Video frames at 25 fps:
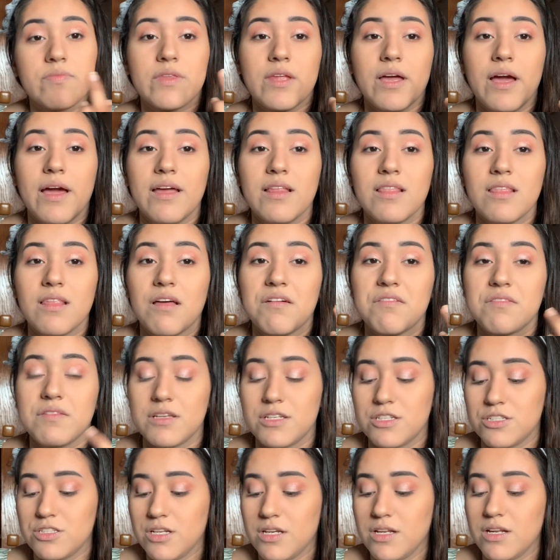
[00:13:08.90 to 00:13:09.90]
I love
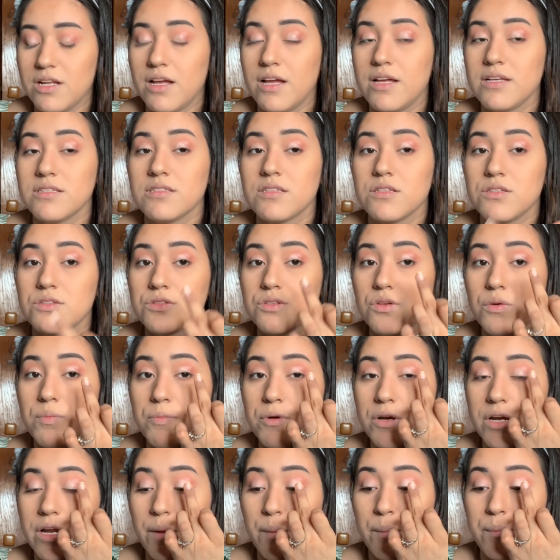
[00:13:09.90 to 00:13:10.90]
this shade, guys. It's so
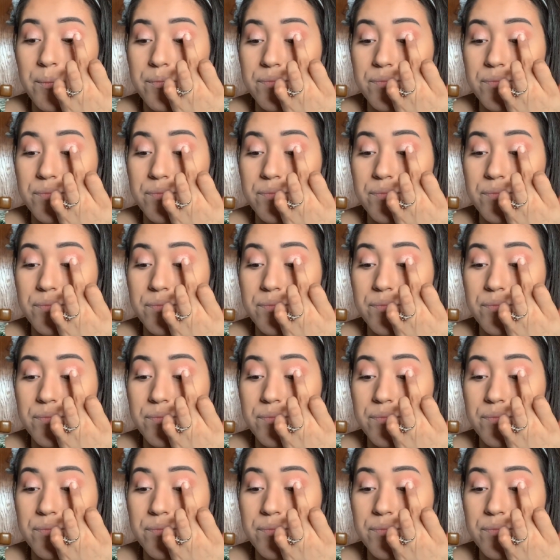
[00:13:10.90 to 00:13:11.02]
pretty.